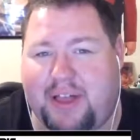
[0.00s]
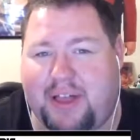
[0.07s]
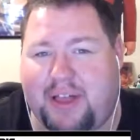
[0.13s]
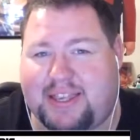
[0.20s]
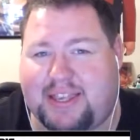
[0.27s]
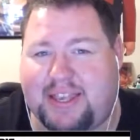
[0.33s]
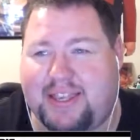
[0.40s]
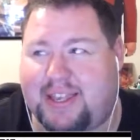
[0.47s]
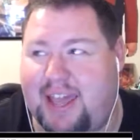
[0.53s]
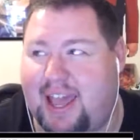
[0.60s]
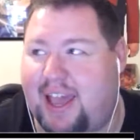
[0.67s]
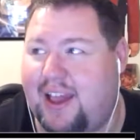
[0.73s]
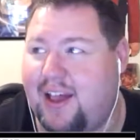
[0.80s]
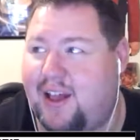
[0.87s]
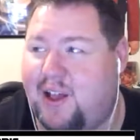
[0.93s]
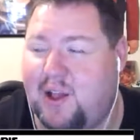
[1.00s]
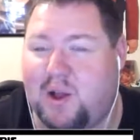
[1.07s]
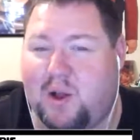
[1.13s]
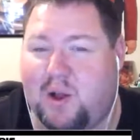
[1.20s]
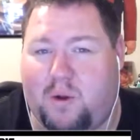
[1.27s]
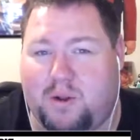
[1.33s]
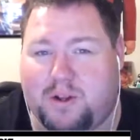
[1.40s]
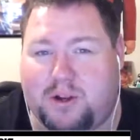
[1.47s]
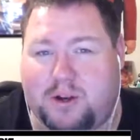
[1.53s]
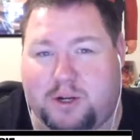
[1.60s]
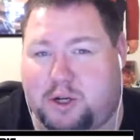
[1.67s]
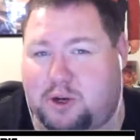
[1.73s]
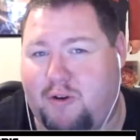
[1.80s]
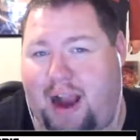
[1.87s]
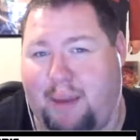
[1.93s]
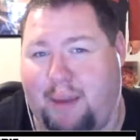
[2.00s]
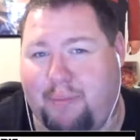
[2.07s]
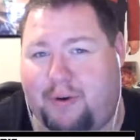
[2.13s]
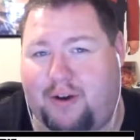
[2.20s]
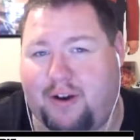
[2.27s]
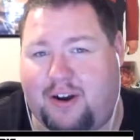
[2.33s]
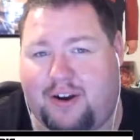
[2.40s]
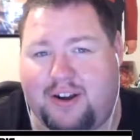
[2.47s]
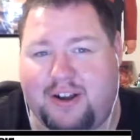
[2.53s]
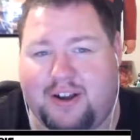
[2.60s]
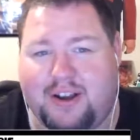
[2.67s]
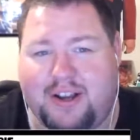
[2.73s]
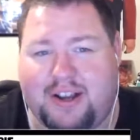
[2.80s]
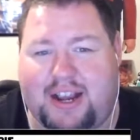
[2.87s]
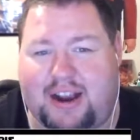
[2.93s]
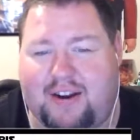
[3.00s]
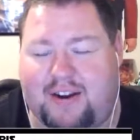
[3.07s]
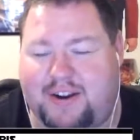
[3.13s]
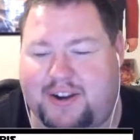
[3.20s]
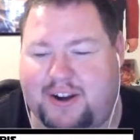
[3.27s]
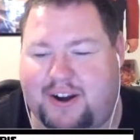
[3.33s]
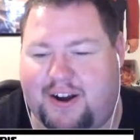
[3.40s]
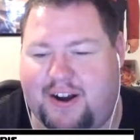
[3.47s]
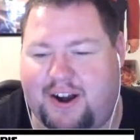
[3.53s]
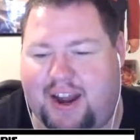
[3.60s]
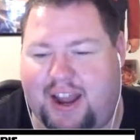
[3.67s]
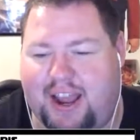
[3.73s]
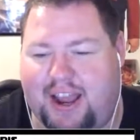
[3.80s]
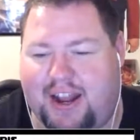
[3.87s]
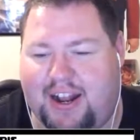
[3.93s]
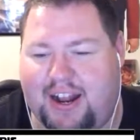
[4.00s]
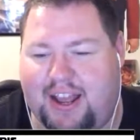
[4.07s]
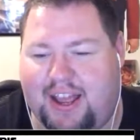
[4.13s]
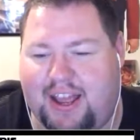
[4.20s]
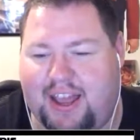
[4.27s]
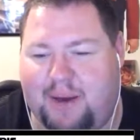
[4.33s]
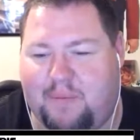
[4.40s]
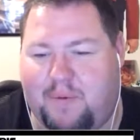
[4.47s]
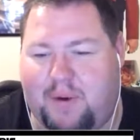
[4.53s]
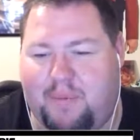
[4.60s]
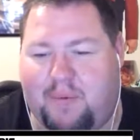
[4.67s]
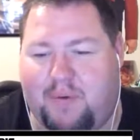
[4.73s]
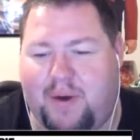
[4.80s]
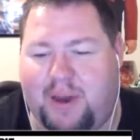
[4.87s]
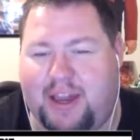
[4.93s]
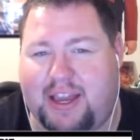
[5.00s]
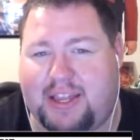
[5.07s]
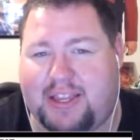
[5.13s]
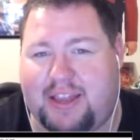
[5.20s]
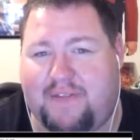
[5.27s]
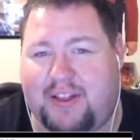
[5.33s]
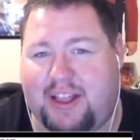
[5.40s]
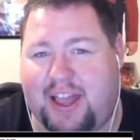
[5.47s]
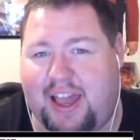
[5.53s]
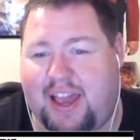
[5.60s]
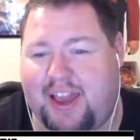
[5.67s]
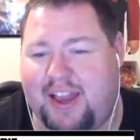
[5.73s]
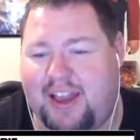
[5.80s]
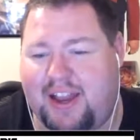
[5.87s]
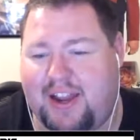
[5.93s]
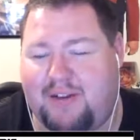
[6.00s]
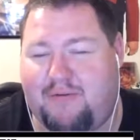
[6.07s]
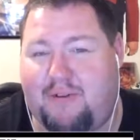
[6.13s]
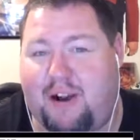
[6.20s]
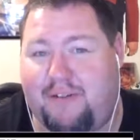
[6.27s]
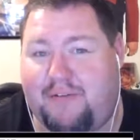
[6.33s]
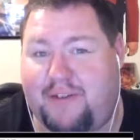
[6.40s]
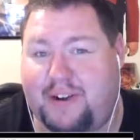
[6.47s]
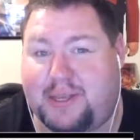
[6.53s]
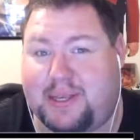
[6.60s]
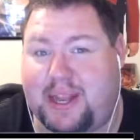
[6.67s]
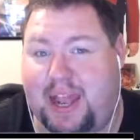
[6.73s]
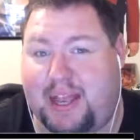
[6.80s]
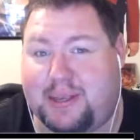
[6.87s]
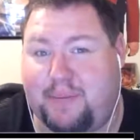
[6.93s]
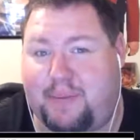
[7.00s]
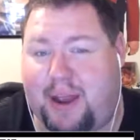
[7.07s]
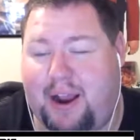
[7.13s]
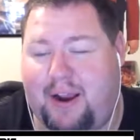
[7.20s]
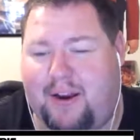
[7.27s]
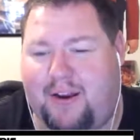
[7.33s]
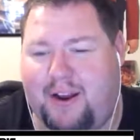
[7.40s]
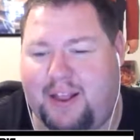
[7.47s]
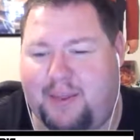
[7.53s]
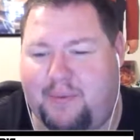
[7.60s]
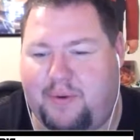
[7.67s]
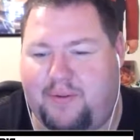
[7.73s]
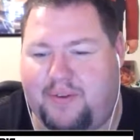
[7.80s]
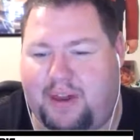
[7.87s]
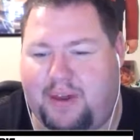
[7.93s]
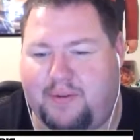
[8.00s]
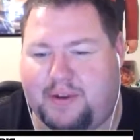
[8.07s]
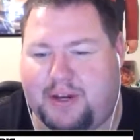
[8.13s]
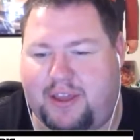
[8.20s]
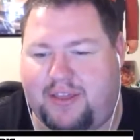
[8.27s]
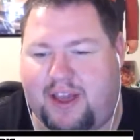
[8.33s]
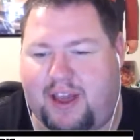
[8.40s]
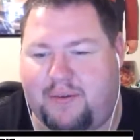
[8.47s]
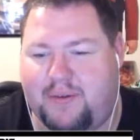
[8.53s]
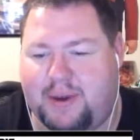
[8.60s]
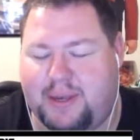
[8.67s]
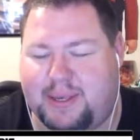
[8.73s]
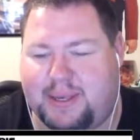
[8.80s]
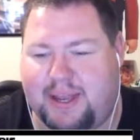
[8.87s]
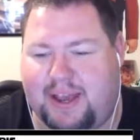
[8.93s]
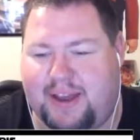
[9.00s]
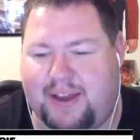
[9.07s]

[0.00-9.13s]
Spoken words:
this like older trapper character, and at one point he's even like referenced as a bear in the movie, which I thought was that